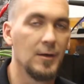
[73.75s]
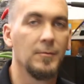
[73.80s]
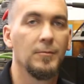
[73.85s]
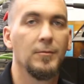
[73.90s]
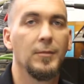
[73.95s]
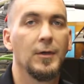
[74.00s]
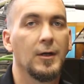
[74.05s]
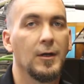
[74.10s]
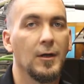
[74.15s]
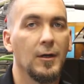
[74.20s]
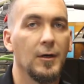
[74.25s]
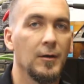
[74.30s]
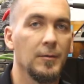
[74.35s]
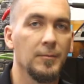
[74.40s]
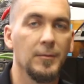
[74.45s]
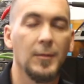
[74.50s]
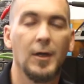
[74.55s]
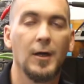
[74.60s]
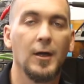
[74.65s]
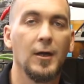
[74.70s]

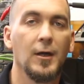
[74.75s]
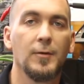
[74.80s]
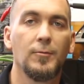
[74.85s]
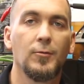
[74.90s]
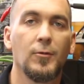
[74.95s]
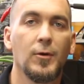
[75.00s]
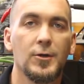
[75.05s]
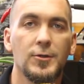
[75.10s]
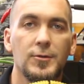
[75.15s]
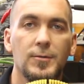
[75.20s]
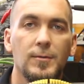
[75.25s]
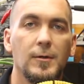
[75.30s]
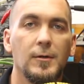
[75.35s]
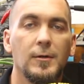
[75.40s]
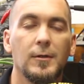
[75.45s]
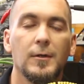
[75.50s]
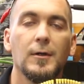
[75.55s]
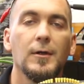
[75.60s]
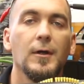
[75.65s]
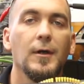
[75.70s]
become a brush
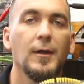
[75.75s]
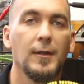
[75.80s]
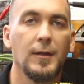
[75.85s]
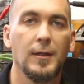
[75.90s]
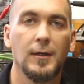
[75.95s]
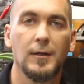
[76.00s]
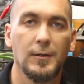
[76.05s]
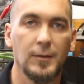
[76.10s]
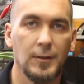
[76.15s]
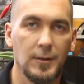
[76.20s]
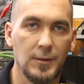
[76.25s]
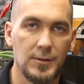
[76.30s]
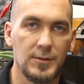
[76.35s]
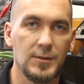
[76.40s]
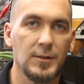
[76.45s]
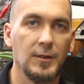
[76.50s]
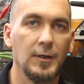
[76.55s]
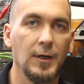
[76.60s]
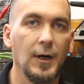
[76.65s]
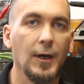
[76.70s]
roller that looks
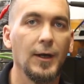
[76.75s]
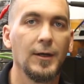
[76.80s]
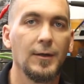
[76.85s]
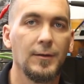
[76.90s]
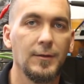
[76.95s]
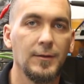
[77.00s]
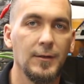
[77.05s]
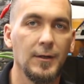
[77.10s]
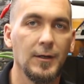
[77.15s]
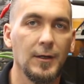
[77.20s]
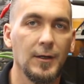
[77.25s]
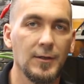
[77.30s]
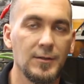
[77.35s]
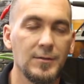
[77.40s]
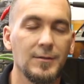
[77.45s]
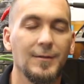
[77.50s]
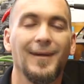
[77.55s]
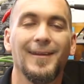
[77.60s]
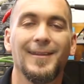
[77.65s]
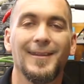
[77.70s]
like
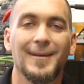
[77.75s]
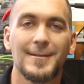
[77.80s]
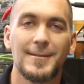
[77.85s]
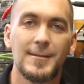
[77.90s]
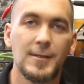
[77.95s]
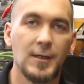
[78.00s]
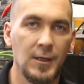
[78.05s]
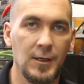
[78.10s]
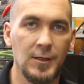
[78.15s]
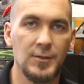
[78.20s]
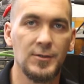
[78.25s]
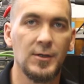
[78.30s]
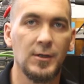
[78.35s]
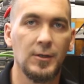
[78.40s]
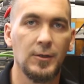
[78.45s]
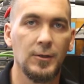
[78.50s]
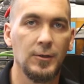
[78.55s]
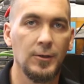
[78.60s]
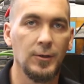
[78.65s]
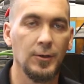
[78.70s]
this, and that's easy
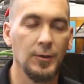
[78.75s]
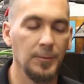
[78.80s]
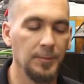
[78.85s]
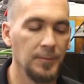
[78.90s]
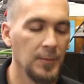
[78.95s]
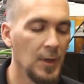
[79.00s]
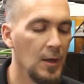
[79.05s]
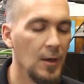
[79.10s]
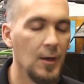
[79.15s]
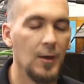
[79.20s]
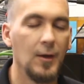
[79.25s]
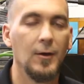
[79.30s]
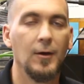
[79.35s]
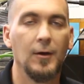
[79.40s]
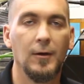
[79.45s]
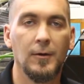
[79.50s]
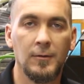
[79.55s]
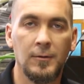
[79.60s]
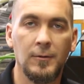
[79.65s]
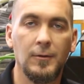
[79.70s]
to do.
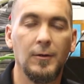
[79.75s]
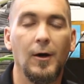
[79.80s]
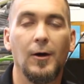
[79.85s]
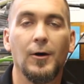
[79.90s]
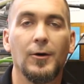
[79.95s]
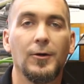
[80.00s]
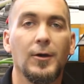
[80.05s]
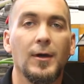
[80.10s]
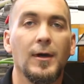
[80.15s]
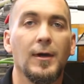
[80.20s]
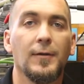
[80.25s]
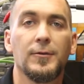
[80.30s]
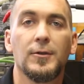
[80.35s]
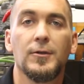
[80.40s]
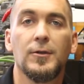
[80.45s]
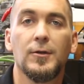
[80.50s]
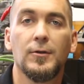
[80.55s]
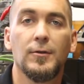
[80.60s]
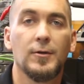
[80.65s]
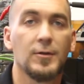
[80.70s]
All you have to
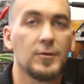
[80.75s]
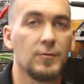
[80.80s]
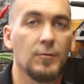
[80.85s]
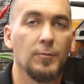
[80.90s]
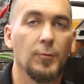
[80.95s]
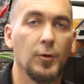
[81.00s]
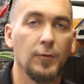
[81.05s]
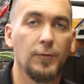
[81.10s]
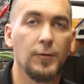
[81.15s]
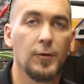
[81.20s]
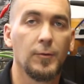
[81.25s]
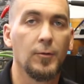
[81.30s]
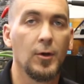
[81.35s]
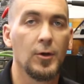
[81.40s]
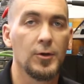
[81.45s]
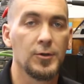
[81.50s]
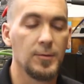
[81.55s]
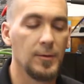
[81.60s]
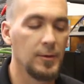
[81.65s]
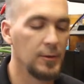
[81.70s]
do is remove your
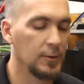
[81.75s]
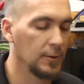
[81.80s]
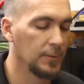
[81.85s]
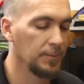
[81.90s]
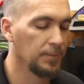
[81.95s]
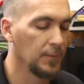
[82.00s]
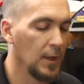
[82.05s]
brush roller,